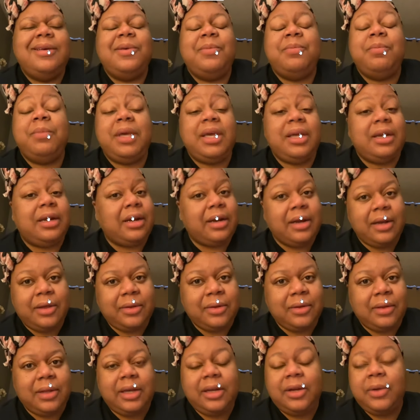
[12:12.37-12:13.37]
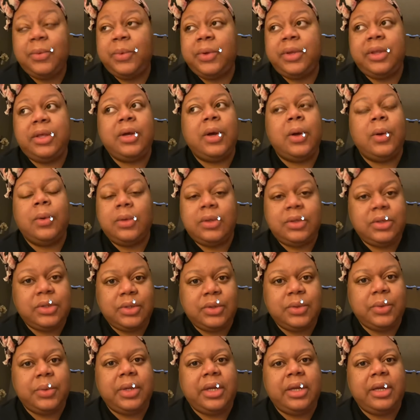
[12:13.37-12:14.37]
me and another lady were the only
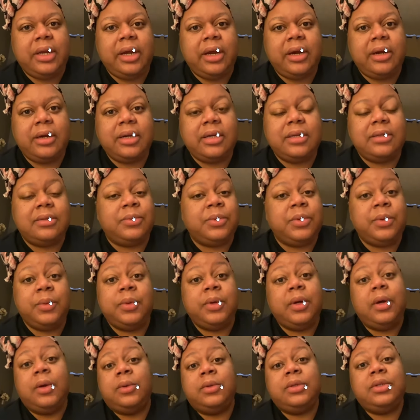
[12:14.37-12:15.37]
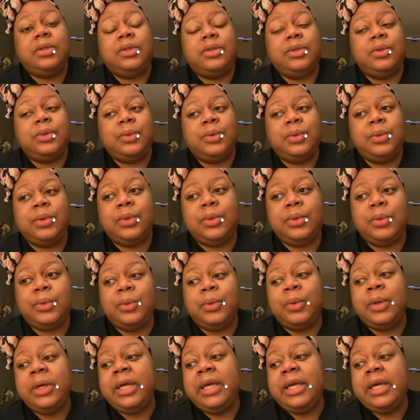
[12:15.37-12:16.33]
two in there because we were the only two who